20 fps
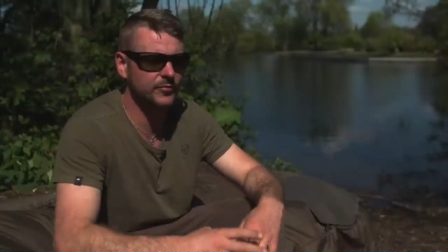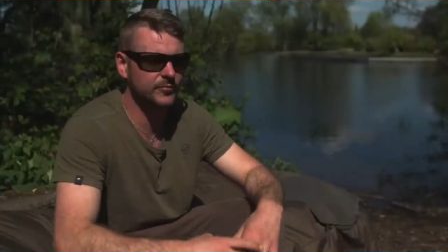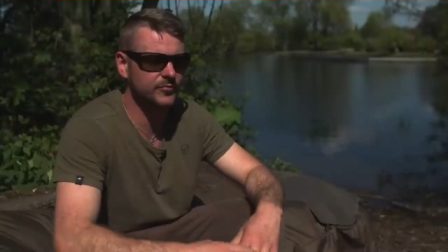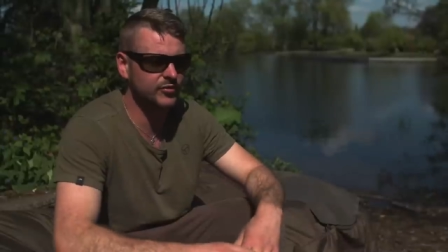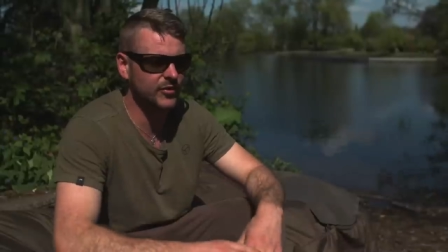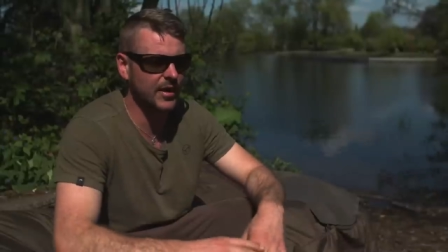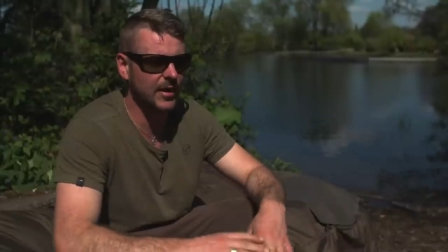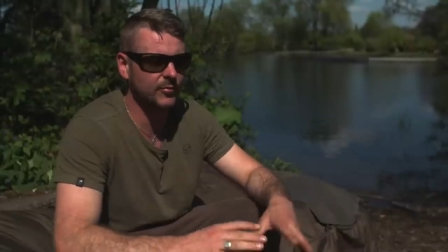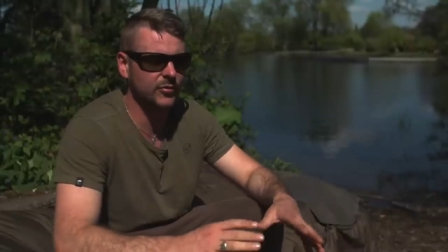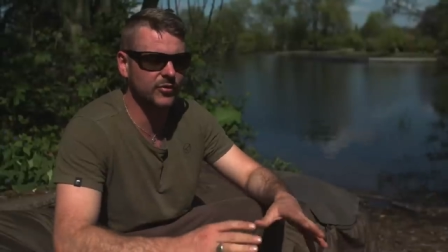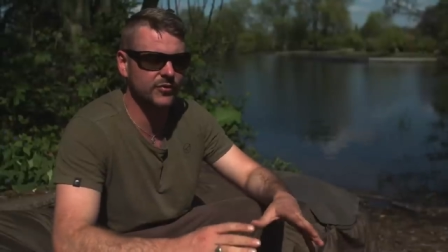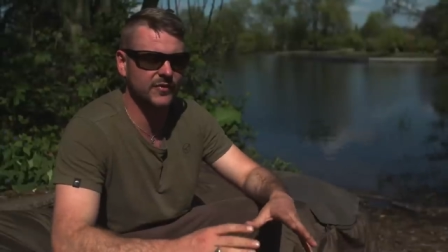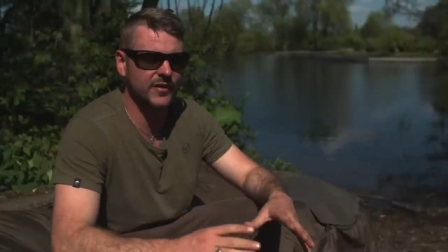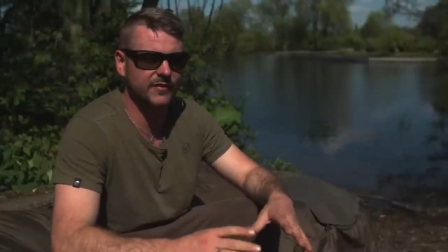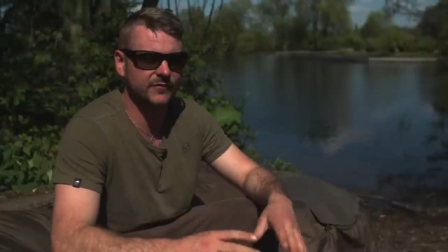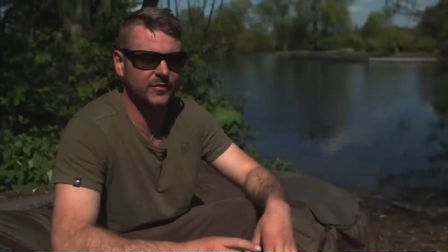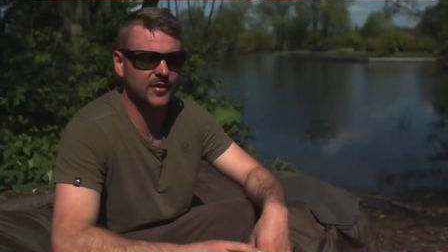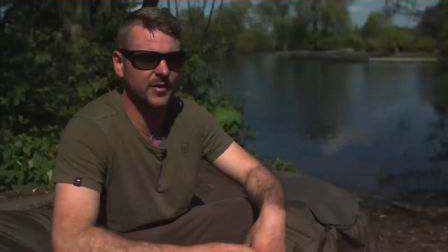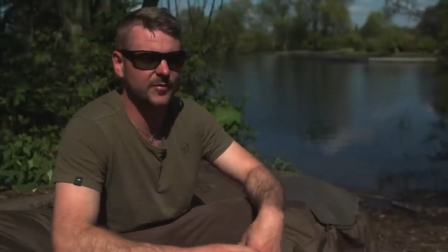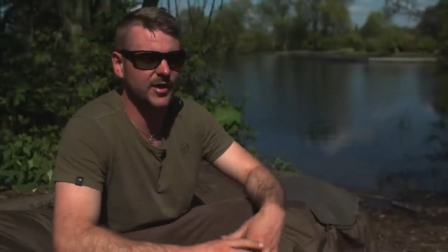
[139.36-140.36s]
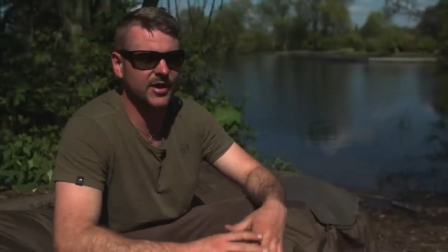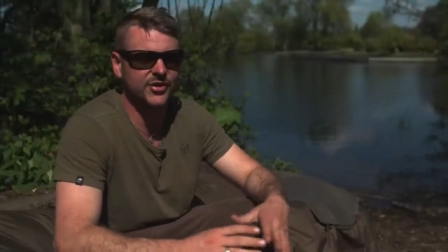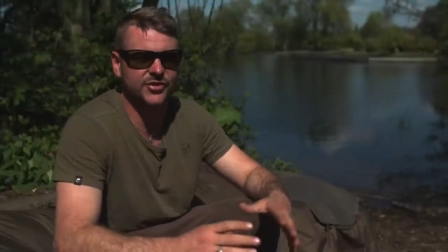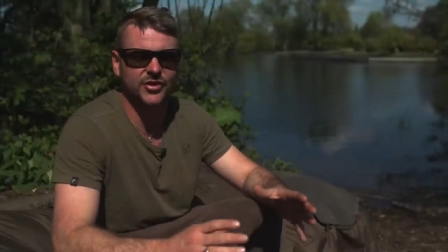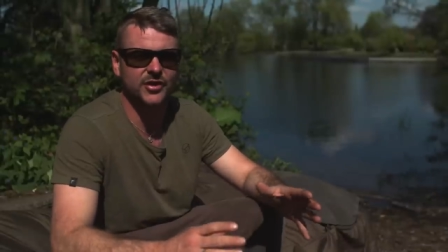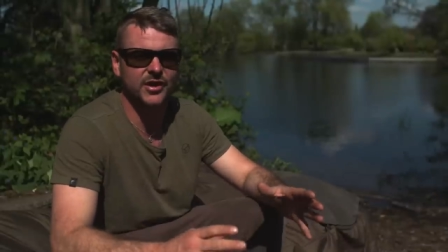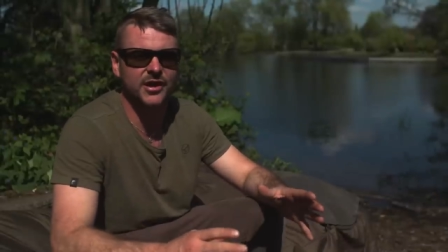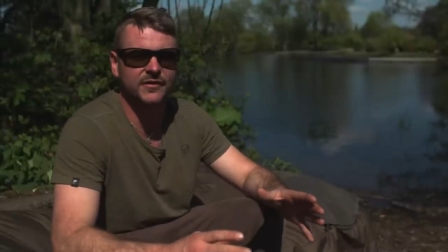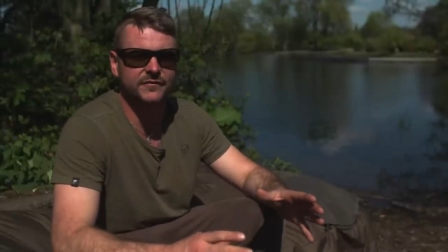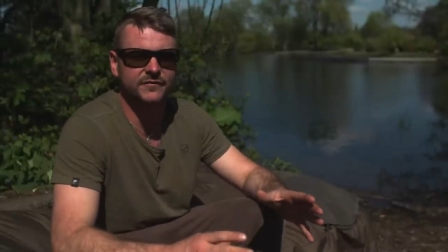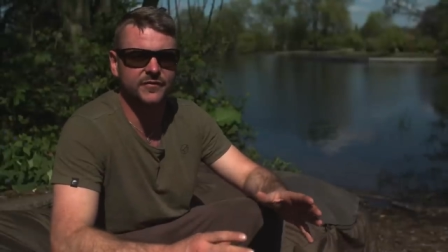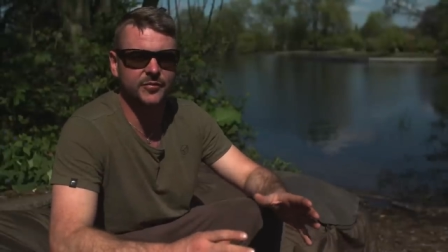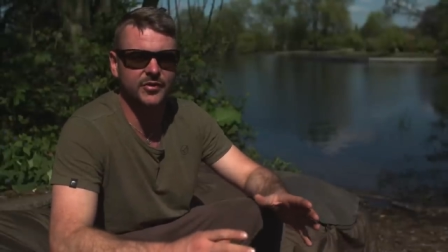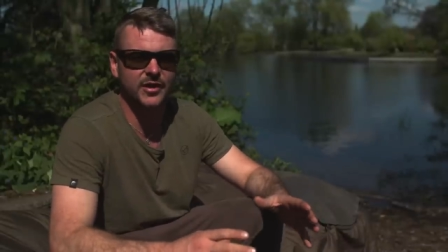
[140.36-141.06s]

and brambles everywhere, passionate eight for